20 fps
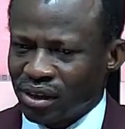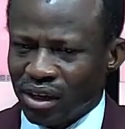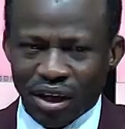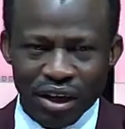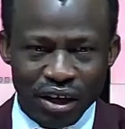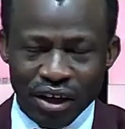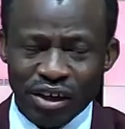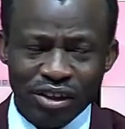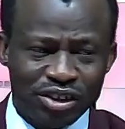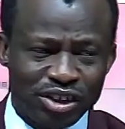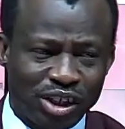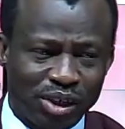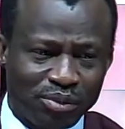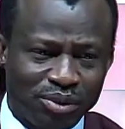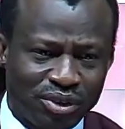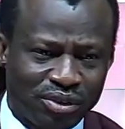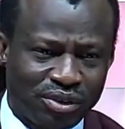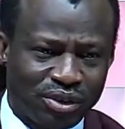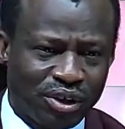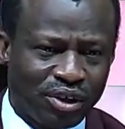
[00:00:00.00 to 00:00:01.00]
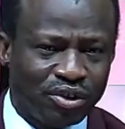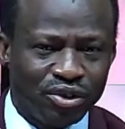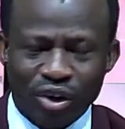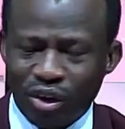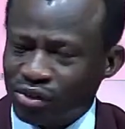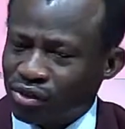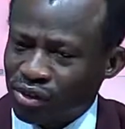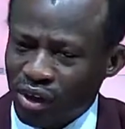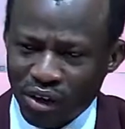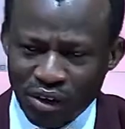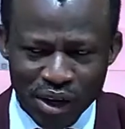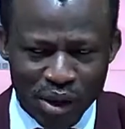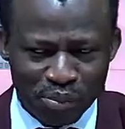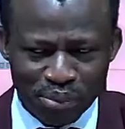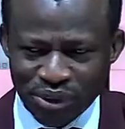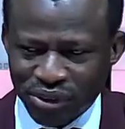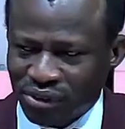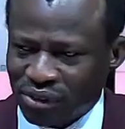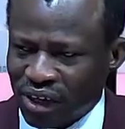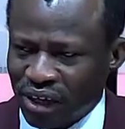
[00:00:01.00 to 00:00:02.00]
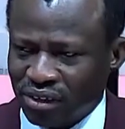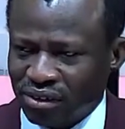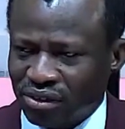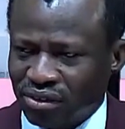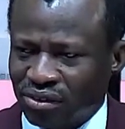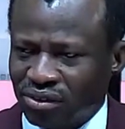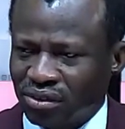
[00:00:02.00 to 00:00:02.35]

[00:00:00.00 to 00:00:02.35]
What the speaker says: Egypt does not represent